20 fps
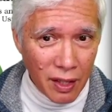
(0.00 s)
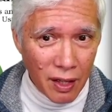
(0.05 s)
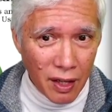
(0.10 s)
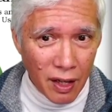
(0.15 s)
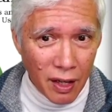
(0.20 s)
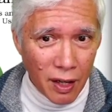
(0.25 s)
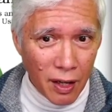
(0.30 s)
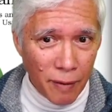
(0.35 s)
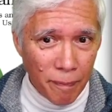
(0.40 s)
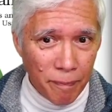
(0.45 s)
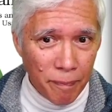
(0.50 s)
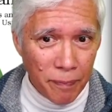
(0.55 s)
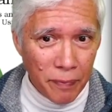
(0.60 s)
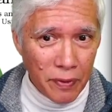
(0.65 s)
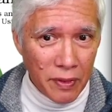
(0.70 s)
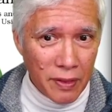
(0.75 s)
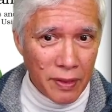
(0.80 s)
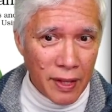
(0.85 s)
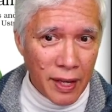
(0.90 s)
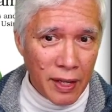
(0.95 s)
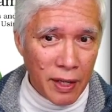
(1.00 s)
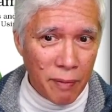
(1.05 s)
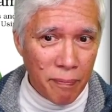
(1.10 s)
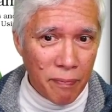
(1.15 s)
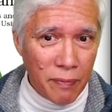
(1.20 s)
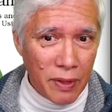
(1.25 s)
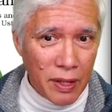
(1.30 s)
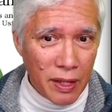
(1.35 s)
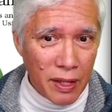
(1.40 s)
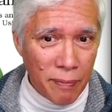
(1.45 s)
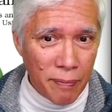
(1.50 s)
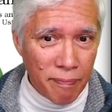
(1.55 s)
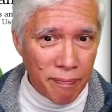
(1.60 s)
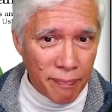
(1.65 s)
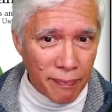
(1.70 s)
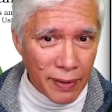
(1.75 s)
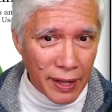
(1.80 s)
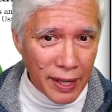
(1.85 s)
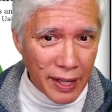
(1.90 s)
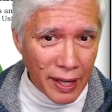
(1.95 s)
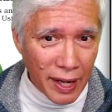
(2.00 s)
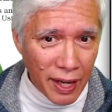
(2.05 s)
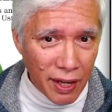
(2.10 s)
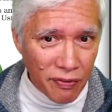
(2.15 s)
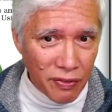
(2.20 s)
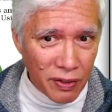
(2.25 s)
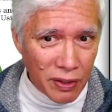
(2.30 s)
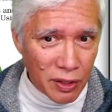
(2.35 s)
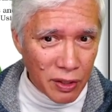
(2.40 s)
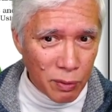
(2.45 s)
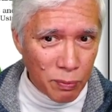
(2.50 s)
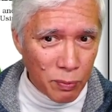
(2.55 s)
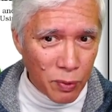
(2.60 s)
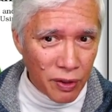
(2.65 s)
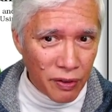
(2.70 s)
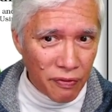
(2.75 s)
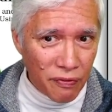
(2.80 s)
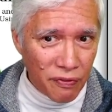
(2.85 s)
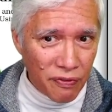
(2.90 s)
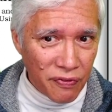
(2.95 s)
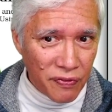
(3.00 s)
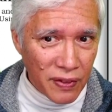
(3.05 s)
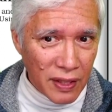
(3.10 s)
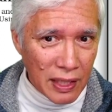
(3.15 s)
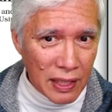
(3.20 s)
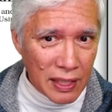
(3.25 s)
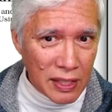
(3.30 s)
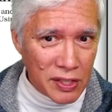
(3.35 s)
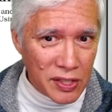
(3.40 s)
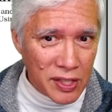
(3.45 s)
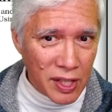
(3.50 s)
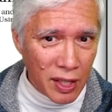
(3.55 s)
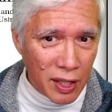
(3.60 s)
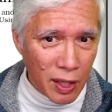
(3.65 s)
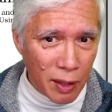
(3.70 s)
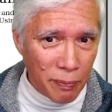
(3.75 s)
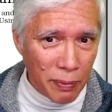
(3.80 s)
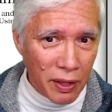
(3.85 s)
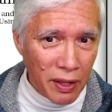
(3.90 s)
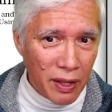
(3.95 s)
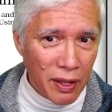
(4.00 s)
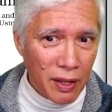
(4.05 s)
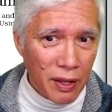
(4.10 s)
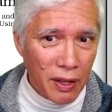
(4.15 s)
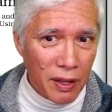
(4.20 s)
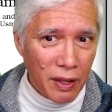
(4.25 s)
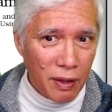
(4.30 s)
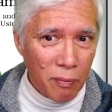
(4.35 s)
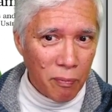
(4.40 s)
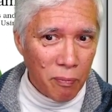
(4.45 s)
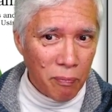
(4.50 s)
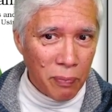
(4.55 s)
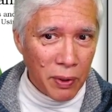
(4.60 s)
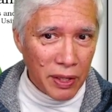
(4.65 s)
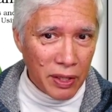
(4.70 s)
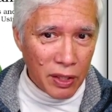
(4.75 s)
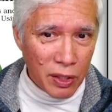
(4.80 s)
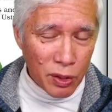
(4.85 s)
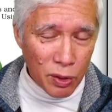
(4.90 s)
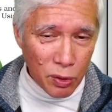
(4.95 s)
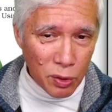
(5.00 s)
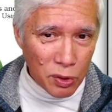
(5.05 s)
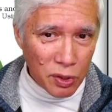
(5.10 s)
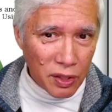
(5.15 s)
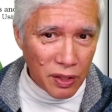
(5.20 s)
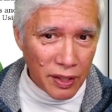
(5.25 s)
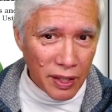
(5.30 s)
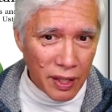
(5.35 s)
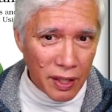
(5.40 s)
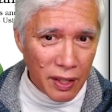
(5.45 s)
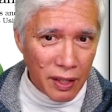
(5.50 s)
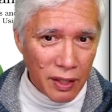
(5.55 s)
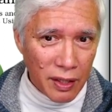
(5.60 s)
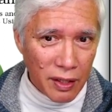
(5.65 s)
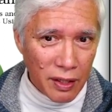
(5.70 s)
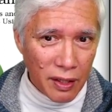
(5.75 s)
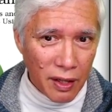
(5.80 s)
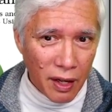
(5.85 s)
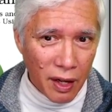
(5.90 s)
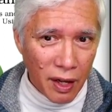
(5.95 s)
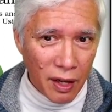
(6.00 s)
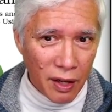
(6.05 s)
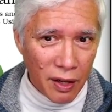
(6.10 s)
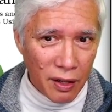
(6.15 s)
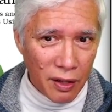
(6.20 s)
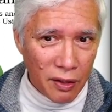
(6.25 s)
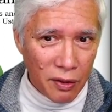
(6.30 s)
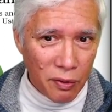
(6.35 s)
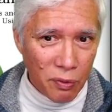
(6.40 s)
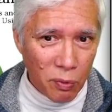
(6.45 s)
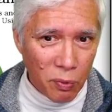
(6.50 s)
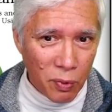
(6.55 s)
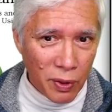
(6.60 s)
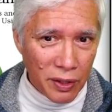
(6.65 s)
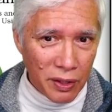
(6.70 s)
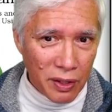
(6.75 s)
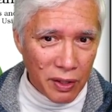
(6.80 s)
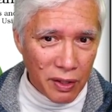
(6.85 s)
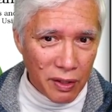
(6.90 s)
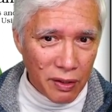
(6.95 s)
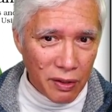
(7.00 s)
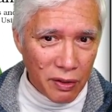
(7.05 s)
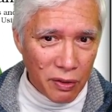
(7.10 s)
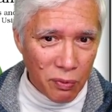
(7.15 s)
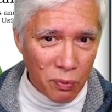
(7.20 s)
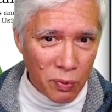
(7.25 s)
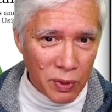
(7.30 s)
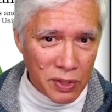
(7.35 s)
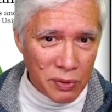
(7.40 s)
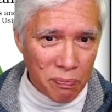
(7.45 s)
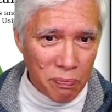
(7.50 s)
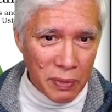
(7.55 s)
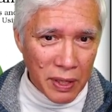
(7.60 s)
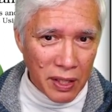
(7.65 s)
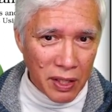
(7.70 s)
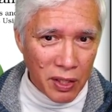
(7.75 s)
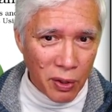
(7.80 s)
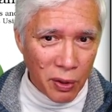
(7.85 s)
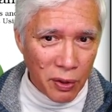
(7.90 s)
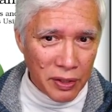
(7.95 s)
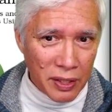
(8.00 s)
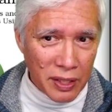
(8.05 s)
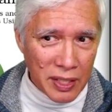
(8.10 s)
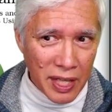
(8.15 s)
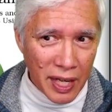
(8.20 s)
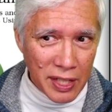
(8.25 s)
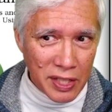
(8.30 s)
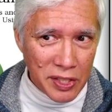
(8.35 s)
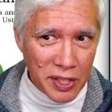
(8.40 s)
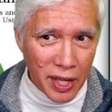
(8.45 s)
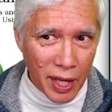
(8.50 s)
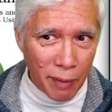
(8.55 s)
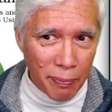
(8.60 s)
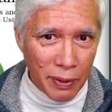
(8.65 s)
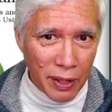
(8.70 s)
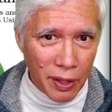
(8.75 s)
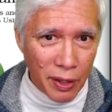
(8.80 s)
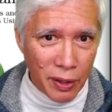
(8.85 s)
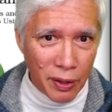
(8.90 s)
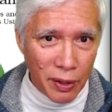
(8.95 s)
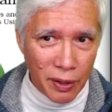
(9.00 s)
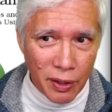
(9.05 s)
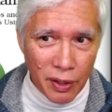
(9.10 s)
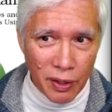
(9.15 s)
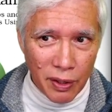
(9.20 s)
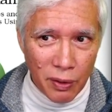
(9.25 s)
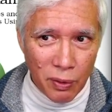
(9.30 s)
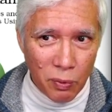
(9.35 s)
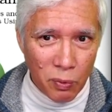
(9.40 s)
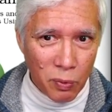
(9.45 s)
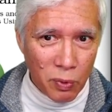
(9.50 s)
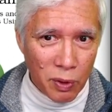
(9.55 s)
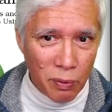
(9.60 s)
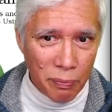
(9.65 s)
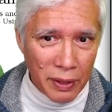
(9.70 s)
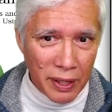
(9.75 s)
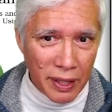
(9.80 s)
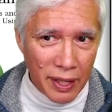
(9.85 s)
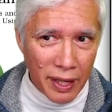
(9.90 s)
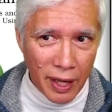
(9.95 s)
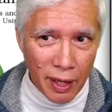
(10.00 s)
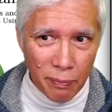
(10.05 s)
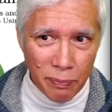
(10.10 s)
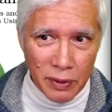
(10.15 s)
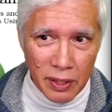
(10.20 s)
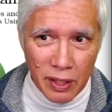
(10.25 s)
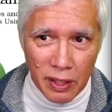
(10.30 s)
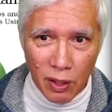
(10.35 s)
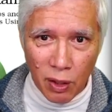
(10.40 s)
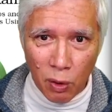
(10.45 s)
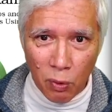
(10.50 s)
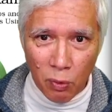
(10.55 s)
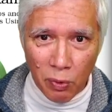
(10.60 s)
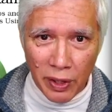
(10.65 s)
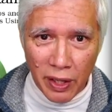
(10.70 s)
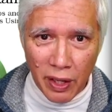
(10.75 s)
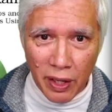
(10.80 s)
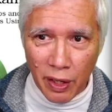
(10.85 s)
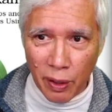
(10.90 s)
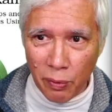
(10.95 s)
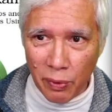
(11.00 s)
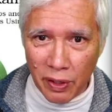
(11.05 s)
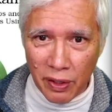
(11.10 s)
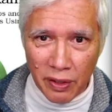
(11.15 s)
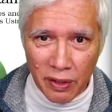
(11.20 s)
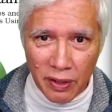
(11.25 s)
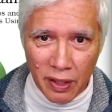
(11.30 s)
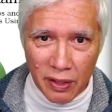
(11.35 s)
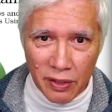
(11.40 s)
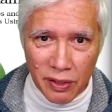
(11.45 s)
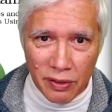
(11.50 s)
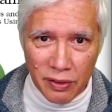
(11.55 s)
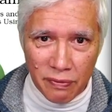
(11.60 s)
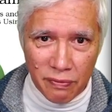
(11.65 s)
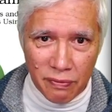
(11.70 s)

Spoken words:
that it might have a little more fiddly setup. But usually what's being called the test app here will be empty. Oh, we can get rid of these